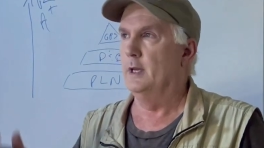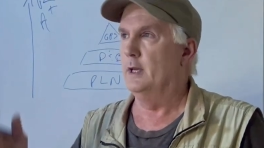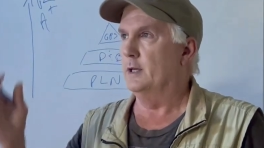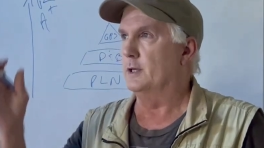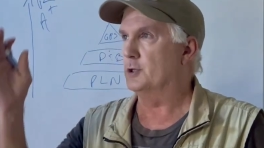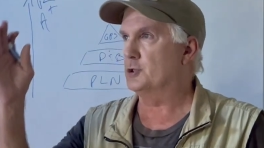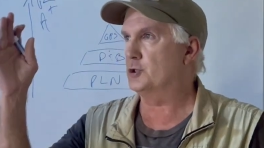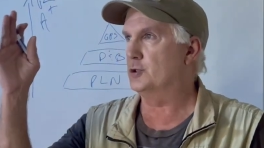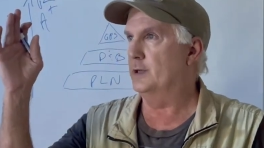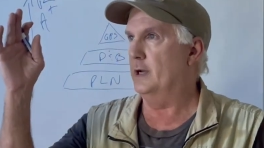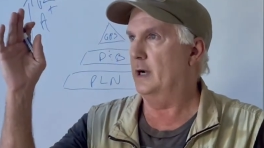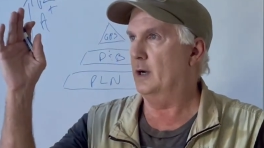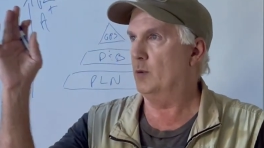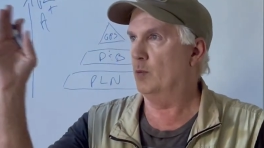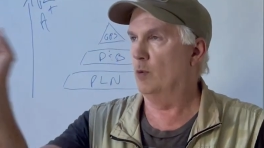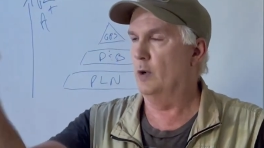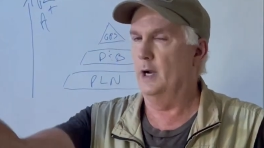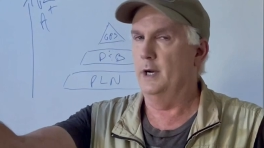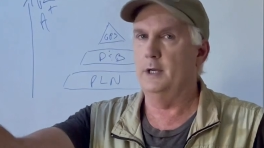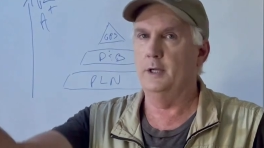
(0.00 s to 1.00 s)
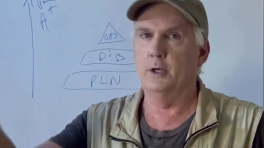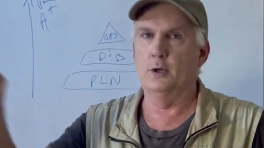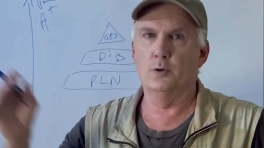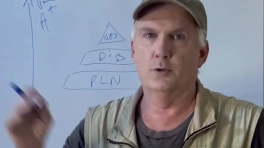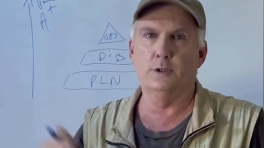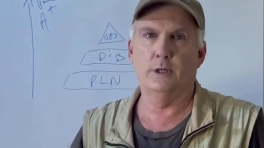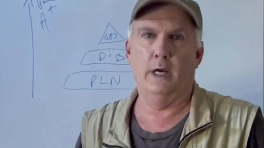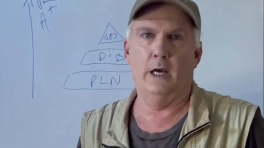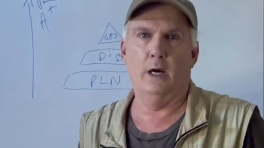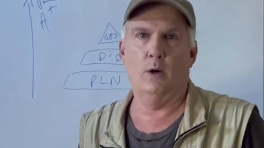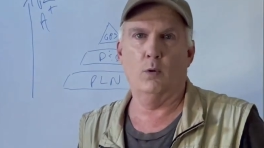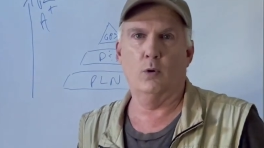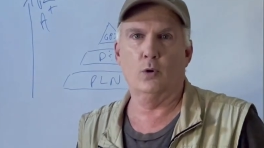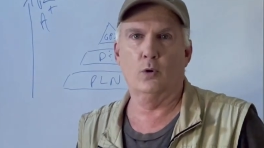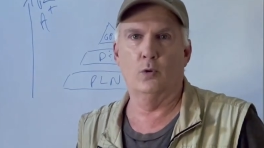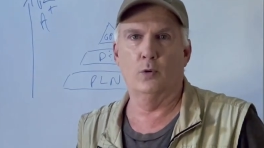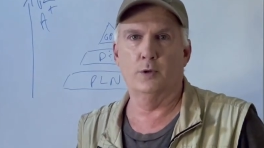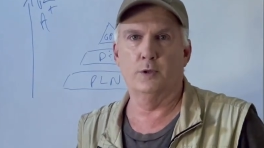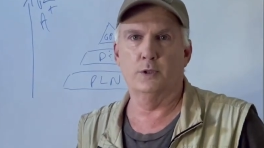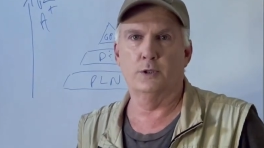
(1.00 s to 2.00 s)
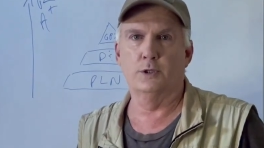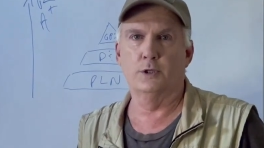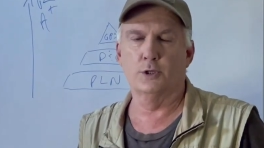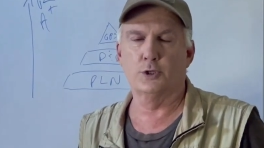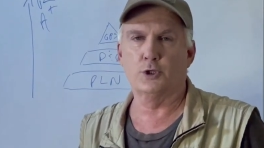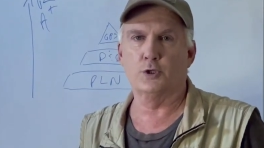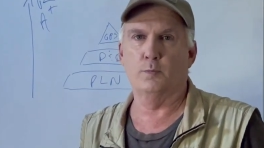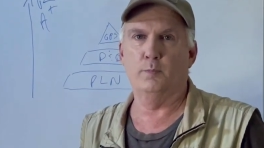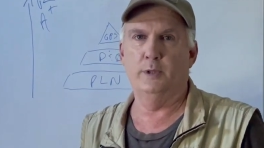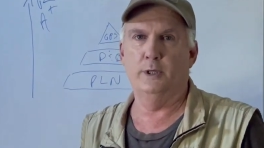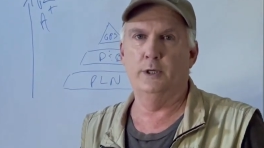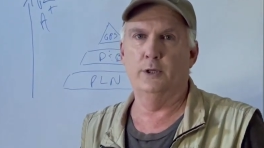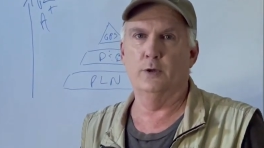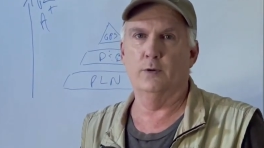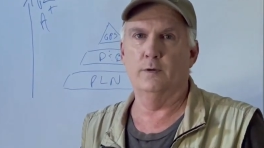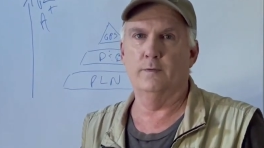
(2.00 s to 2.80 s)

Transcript: Is that radio tower going to disappear